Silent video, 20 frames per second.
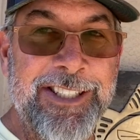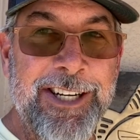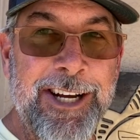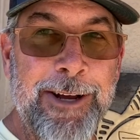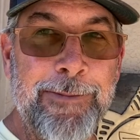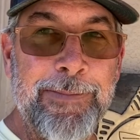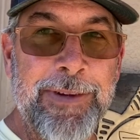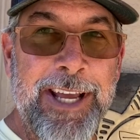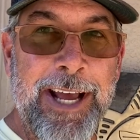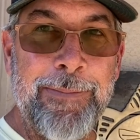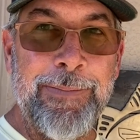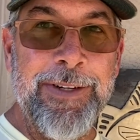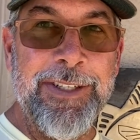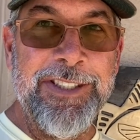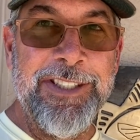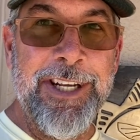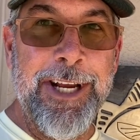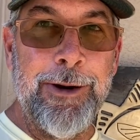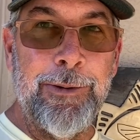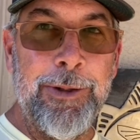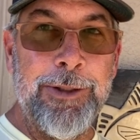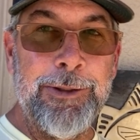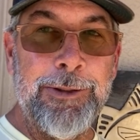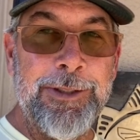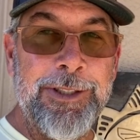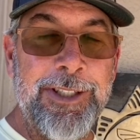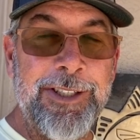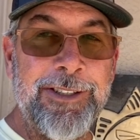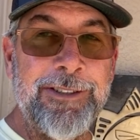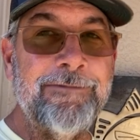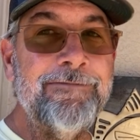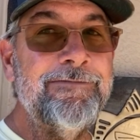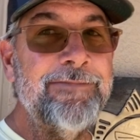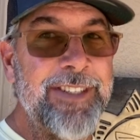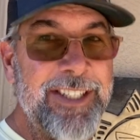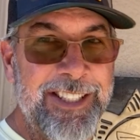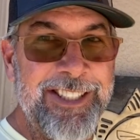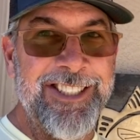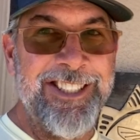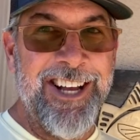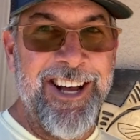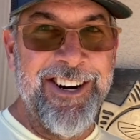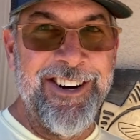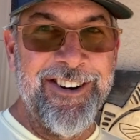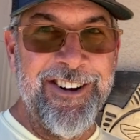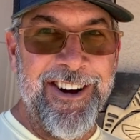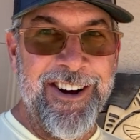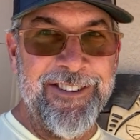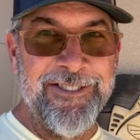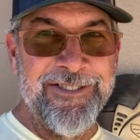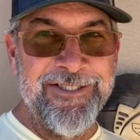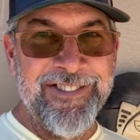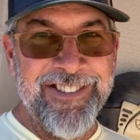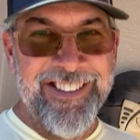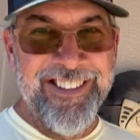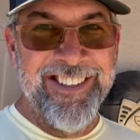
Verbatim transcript: time, Captain C.A. Richardson, signing off.